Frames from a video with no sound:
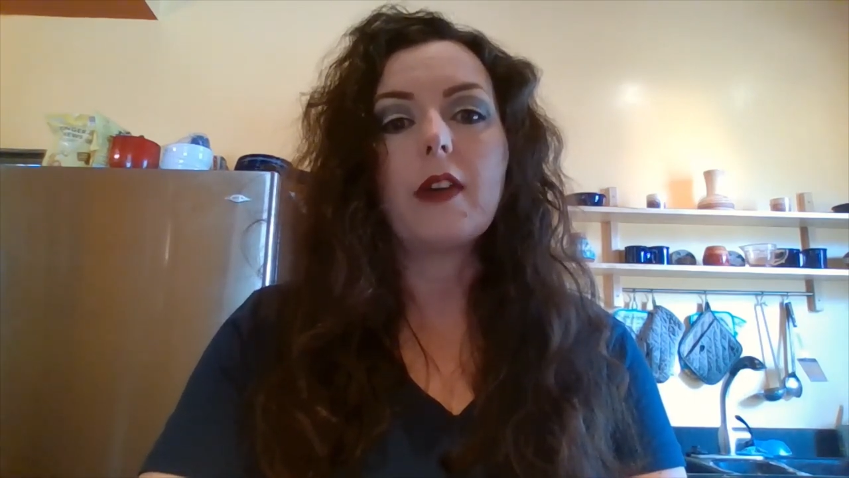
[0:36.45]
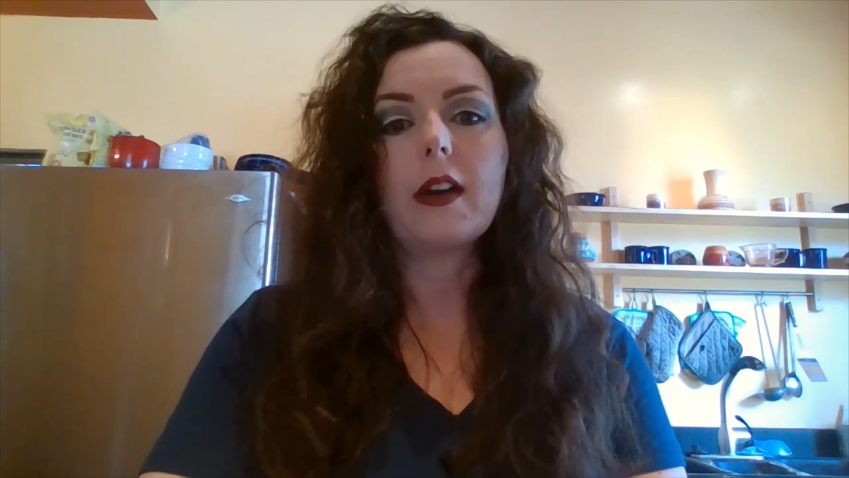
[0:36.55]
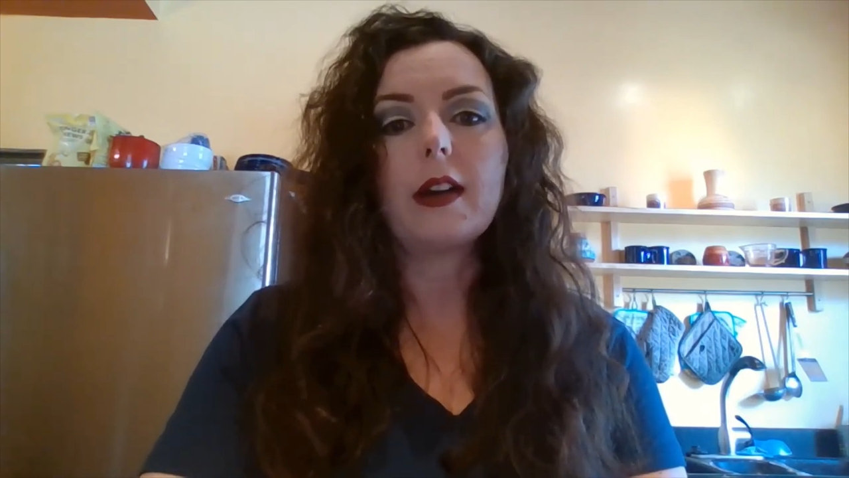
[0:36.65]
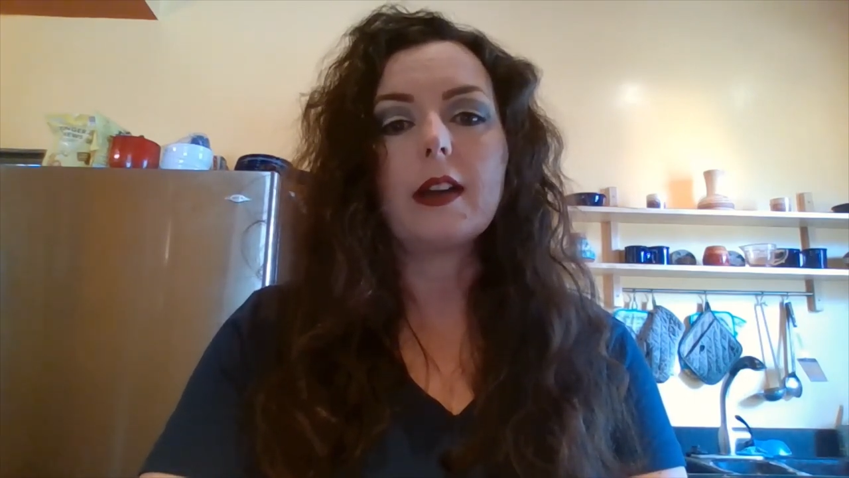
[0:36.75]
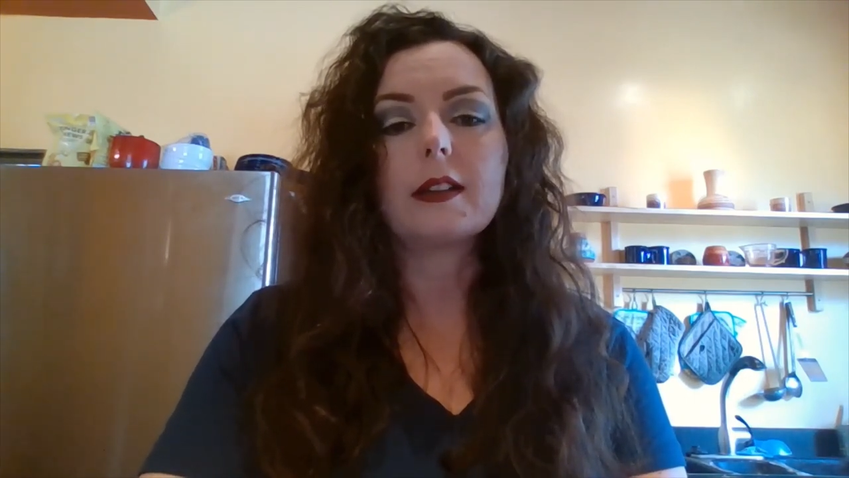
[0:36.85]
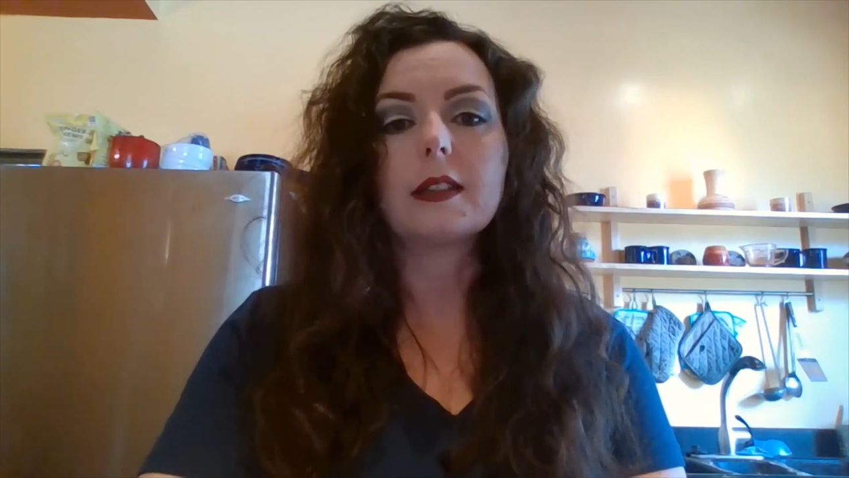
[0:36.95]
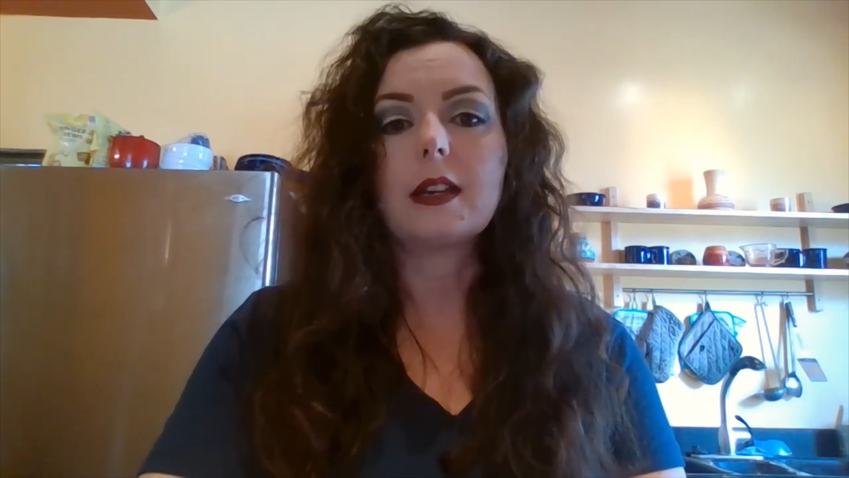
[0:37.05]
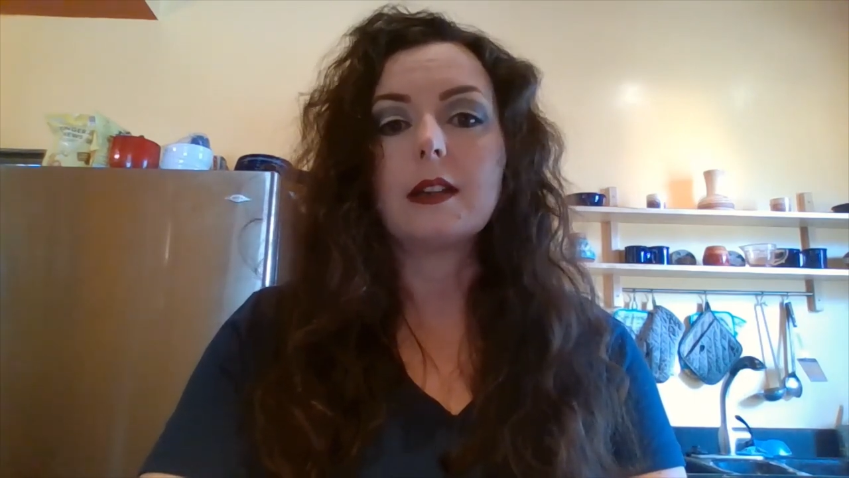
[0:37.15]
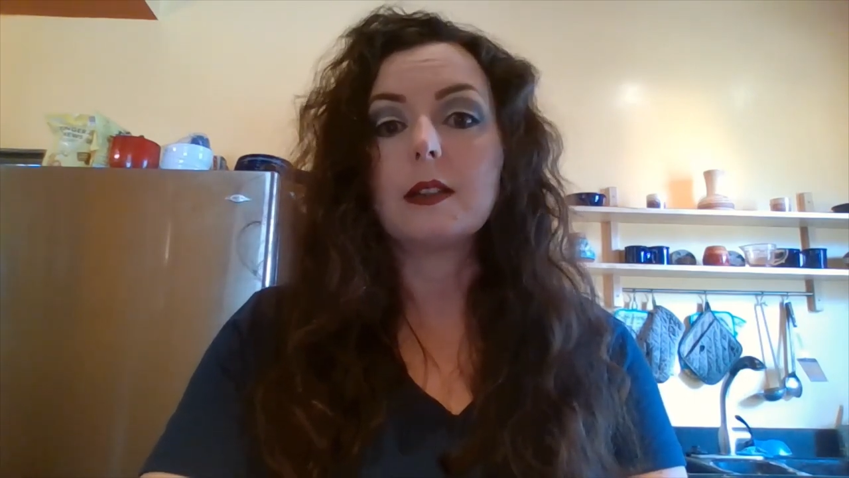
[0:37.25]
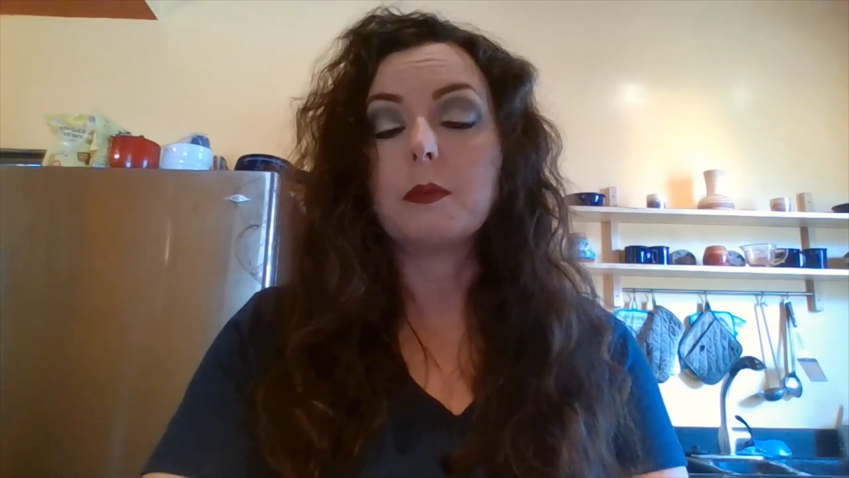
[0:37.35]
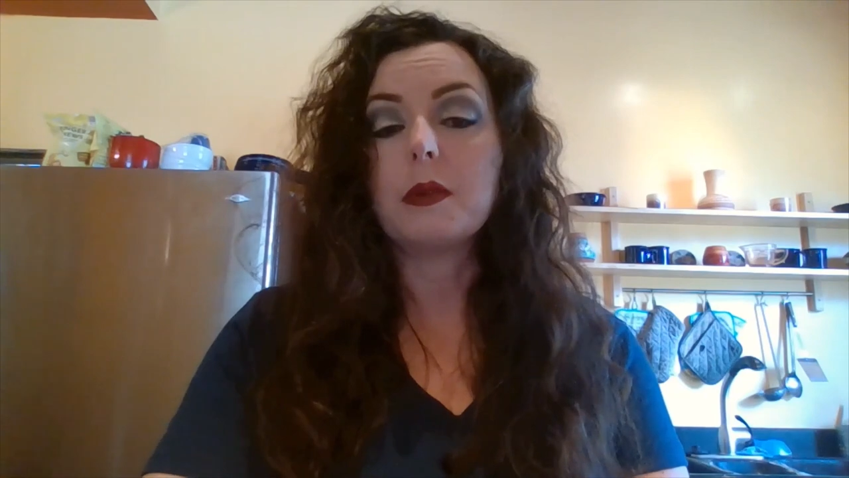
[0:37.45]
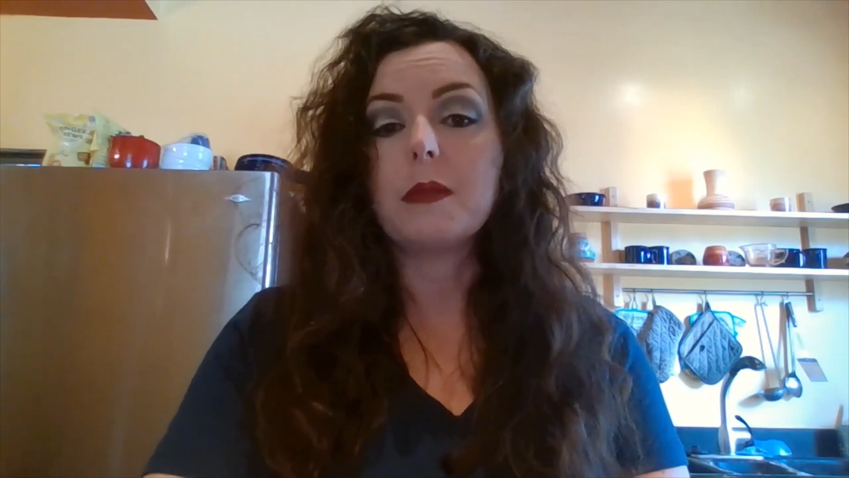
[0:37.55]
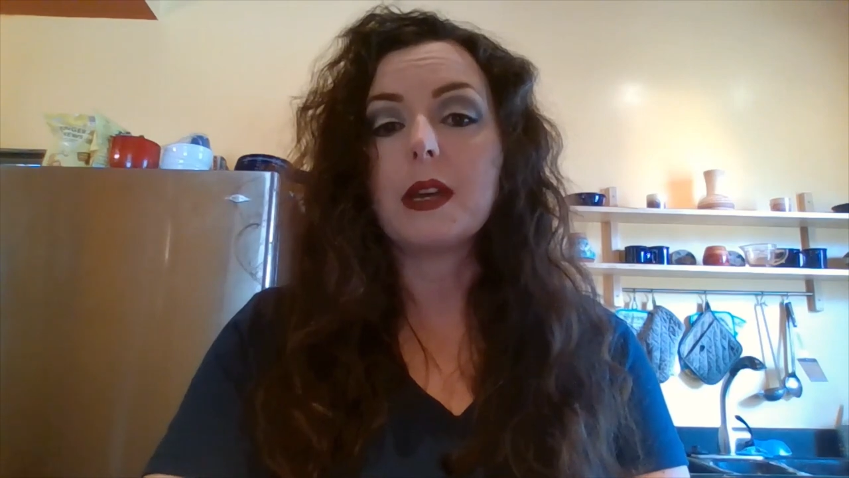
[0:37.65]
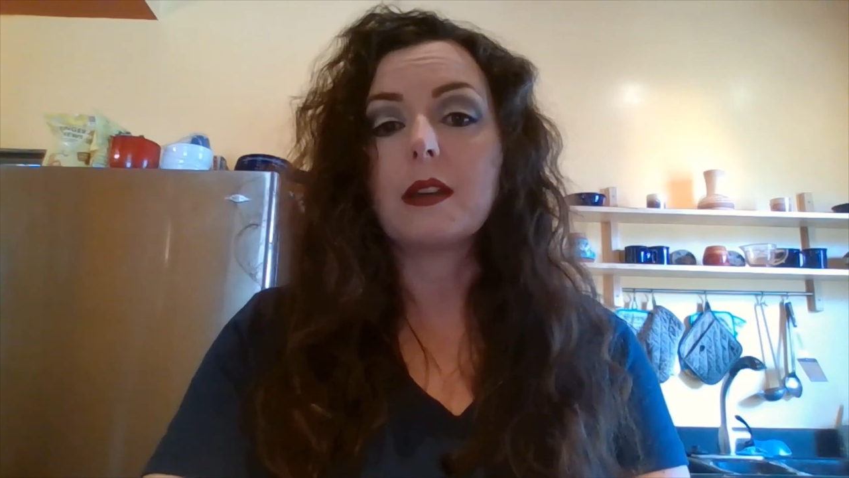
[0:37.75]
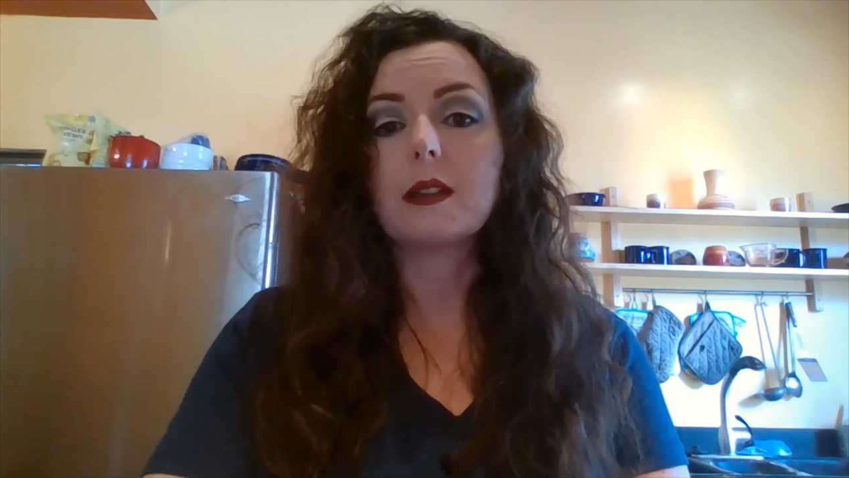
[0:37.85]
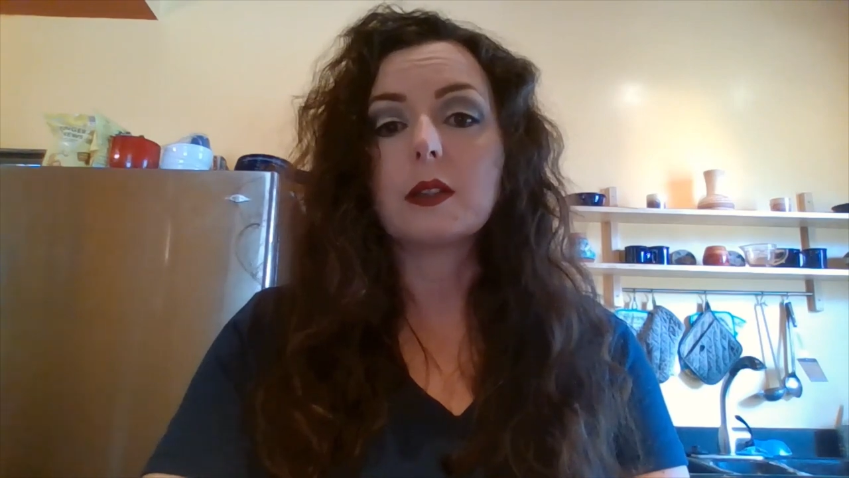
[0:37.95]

very excited to be making